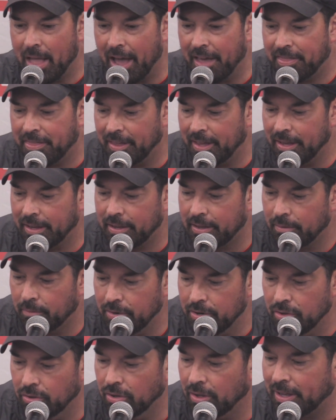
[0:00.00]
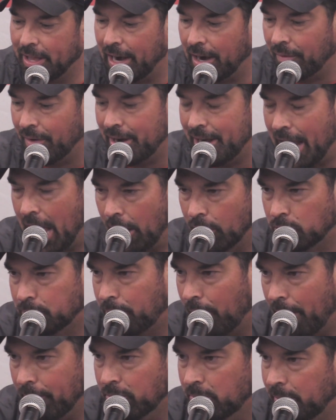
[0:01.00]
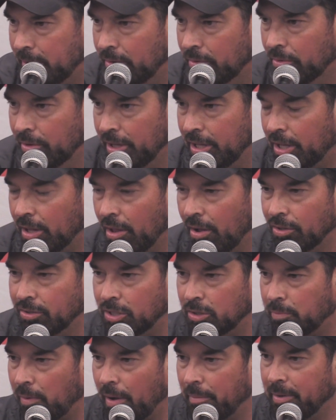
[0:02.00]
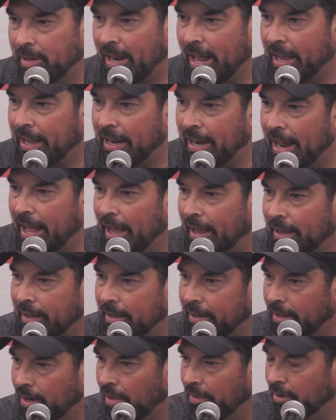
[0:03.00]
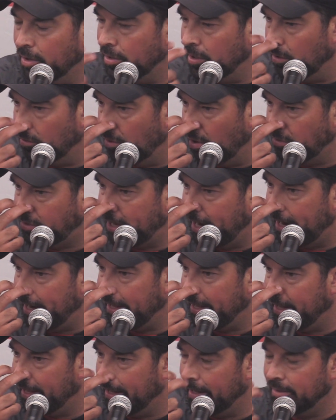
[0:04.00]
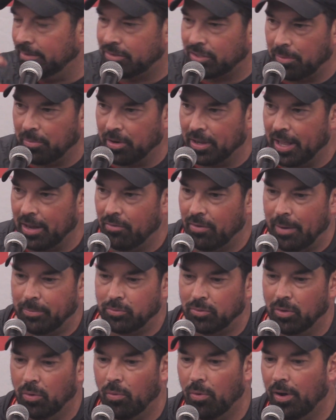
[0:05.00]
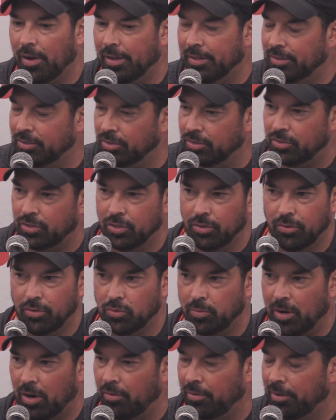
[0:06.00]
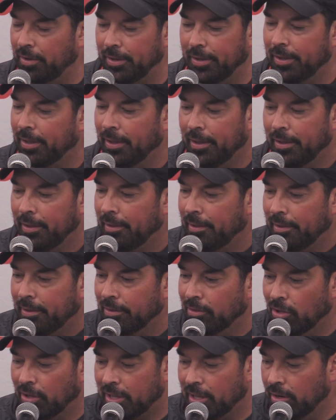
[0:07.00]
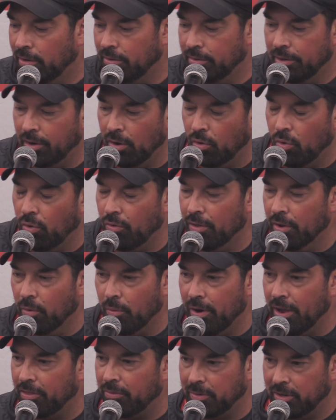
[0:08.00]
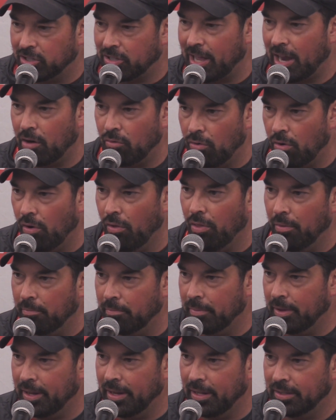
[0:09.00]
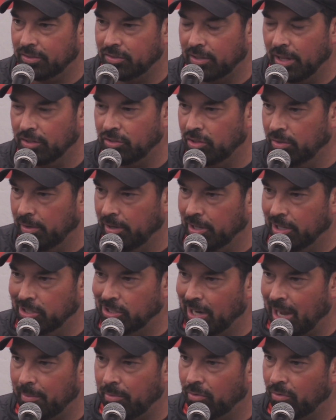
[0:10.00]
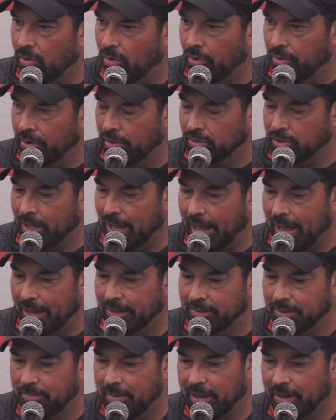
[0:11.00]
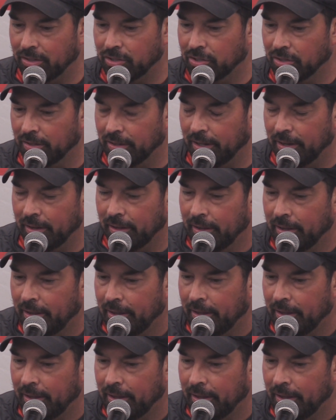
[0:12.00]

I think when you look at it right now, it's probably really close. It's probably neck and neck. You know, they're rotating in. Some are getting reps for the ones and twos. We don't really look at, you know, who they're with. We just kind of roll them. And Stud's doing a good job of rolling those guys and making sure that